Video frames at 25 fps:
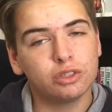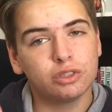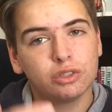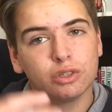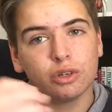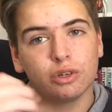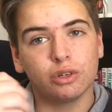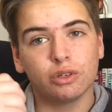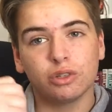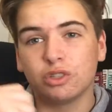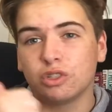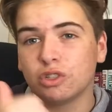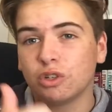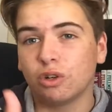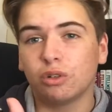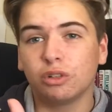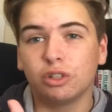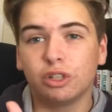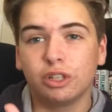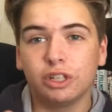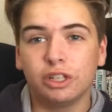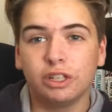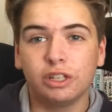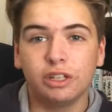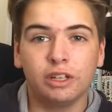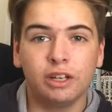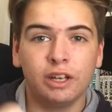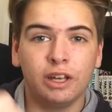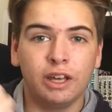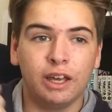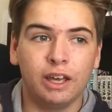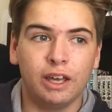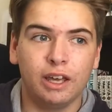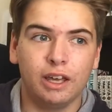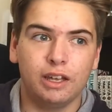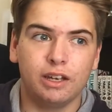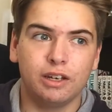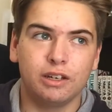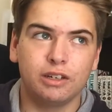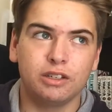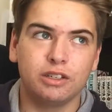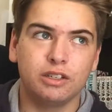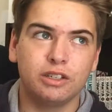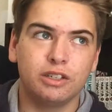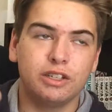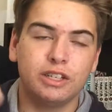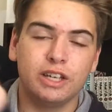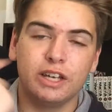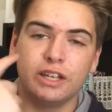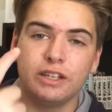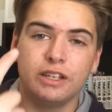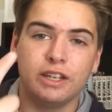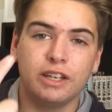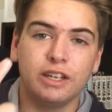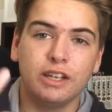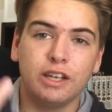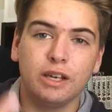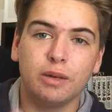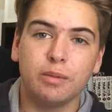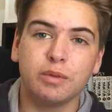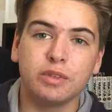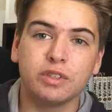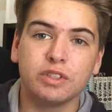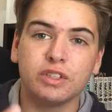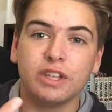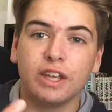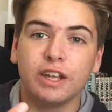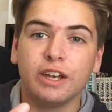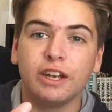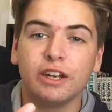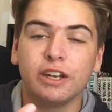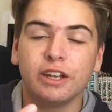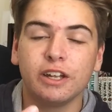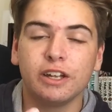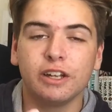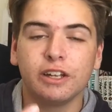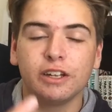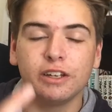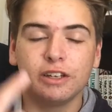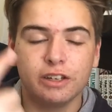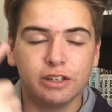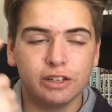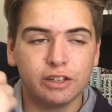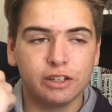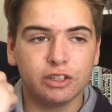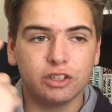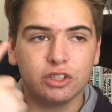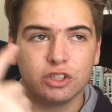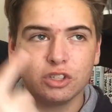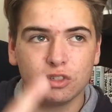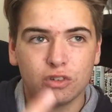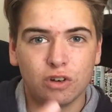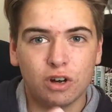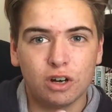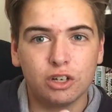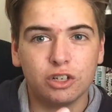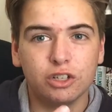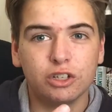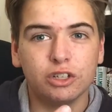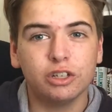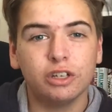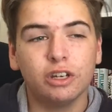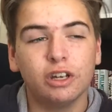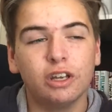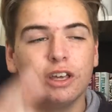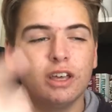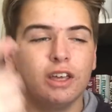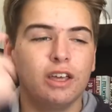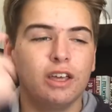so Solanin and Dead Dead Demons Destruction.